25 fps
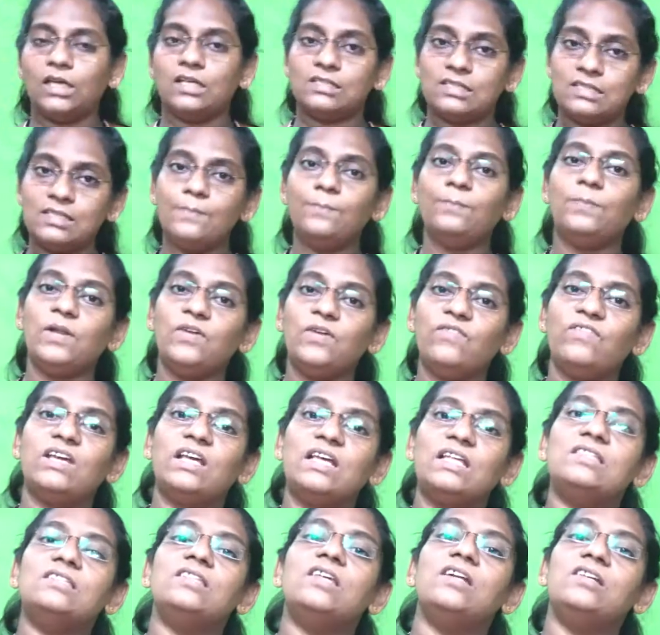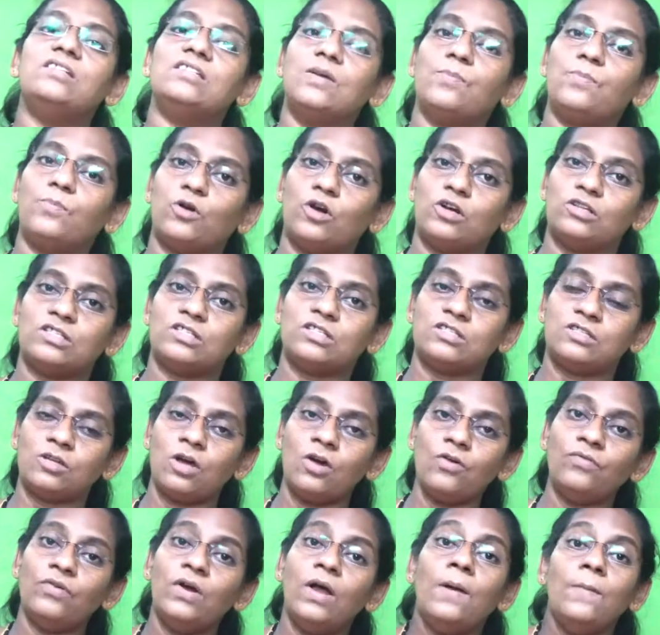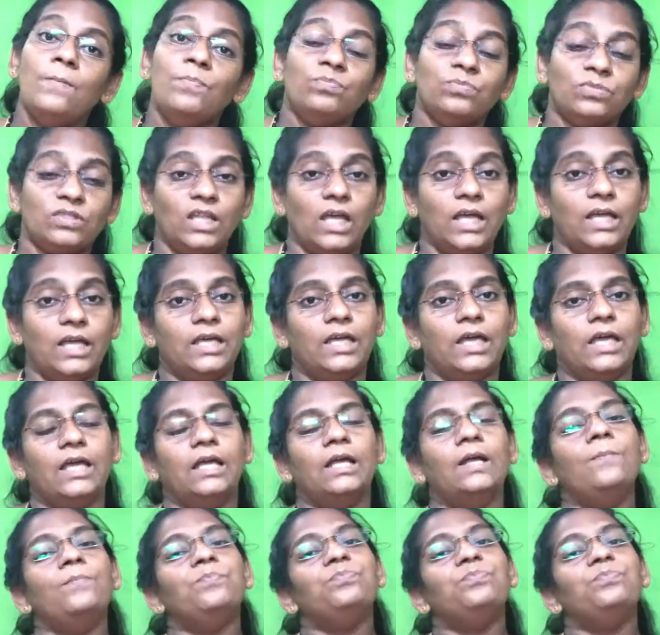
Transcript: Simply we can say it's a process of thinking.